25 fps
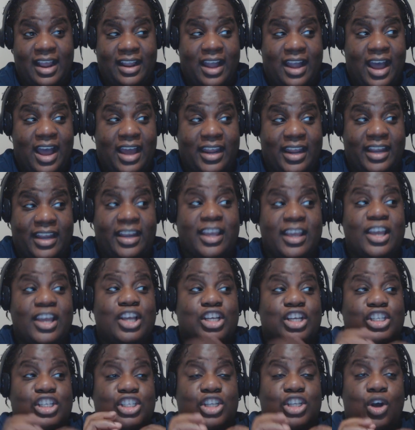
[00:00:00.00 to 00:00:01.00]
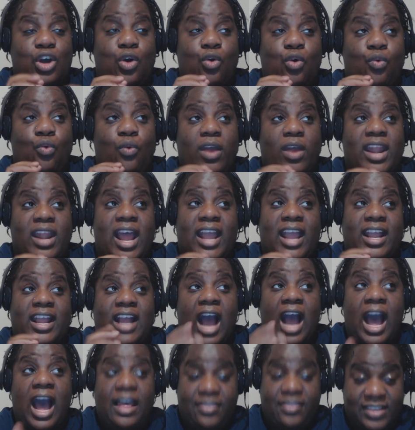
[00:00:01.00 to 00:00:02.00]
that I got it. So when I
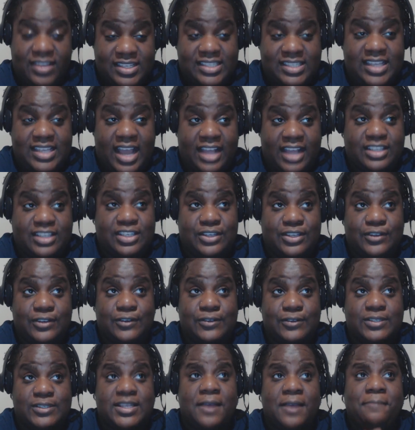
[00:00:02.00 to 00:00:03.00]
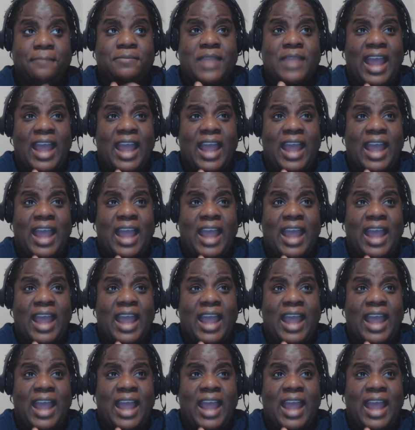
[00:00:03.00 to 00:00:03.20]
got these tattoos,